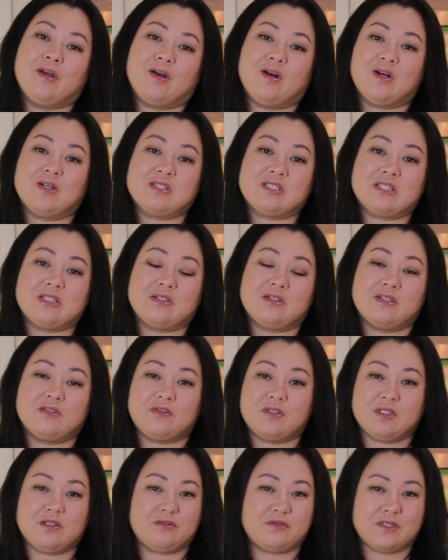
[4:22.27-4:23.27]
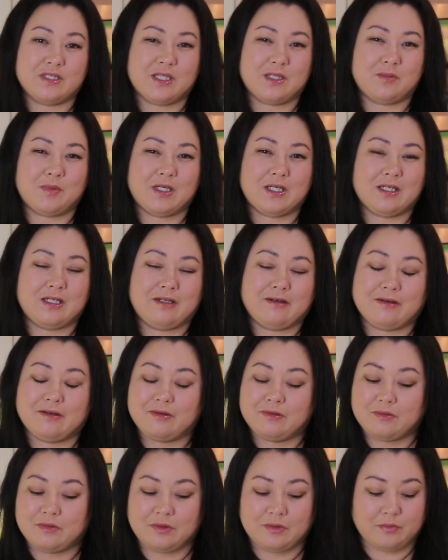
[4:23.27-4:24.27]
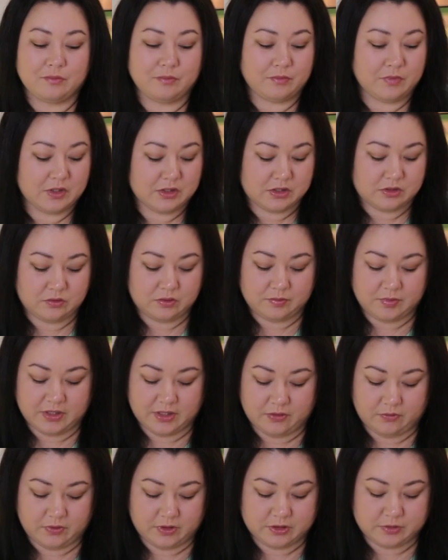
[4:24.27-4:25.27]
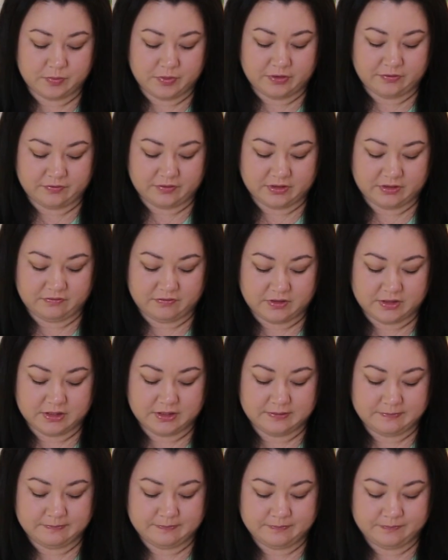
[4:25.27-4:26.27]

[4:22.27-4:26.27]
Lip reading: Also, if you don't feel like making your own, a store-bought works perfectly fine.